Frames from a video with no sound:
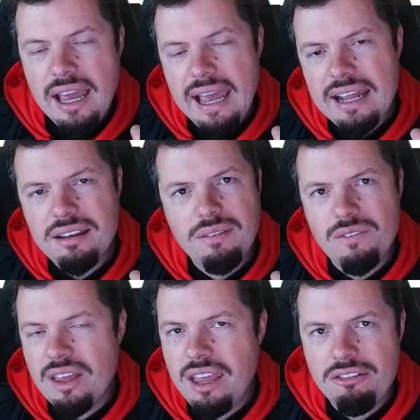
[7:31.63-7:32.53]
And
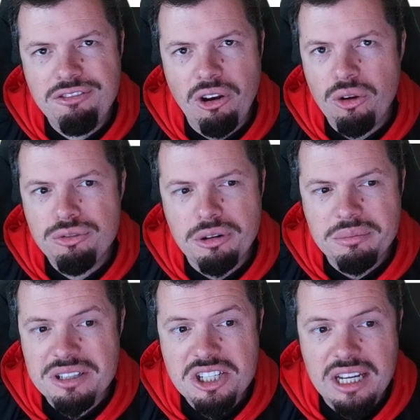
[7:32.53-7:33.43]
the airflow
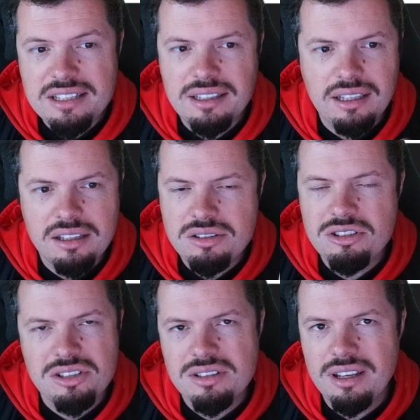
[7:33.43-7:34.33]
from this chassis is
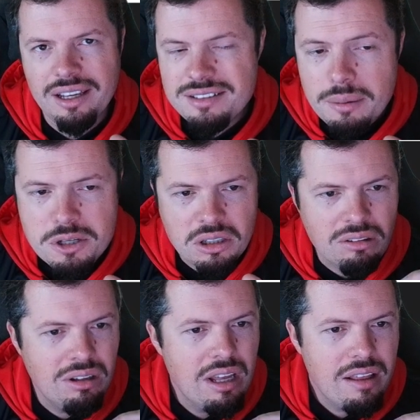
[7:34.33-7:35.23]
just
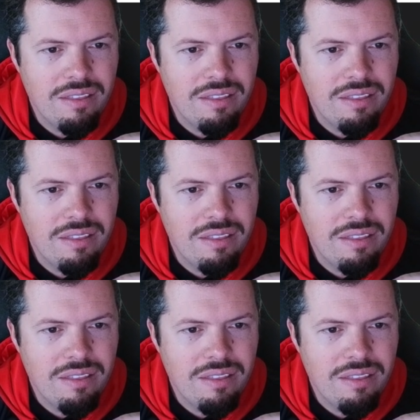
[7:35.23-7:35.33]
exceptional.